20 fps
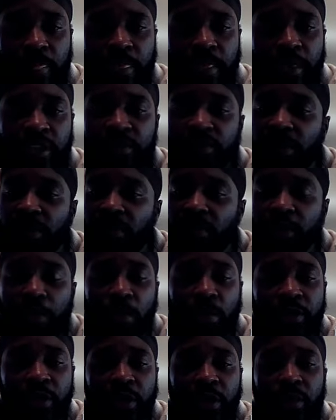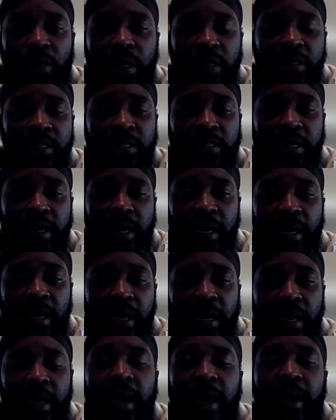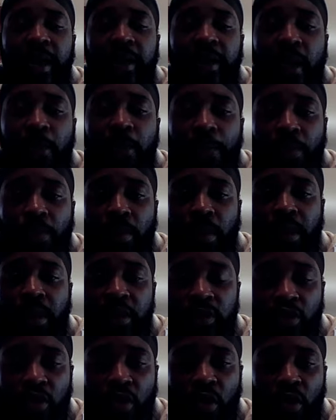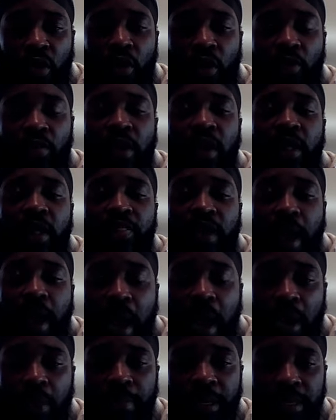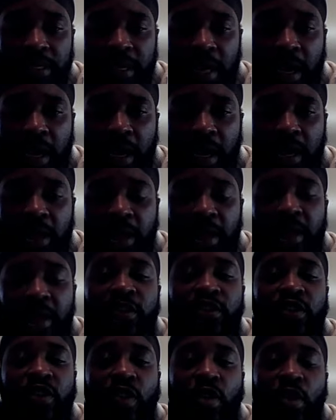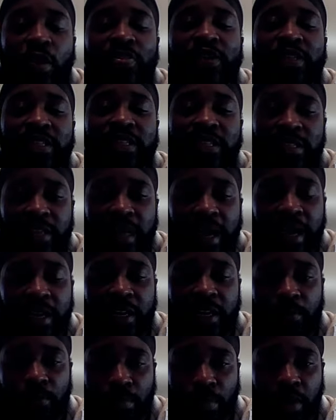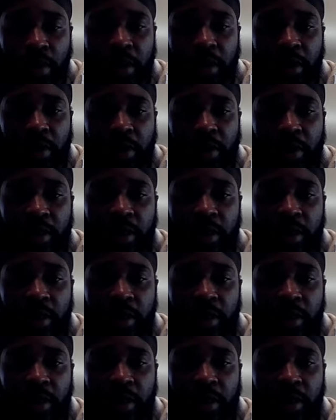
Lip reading: It's very important that we understand that. And that prayer is called the Amidah. It's called the standing prayer.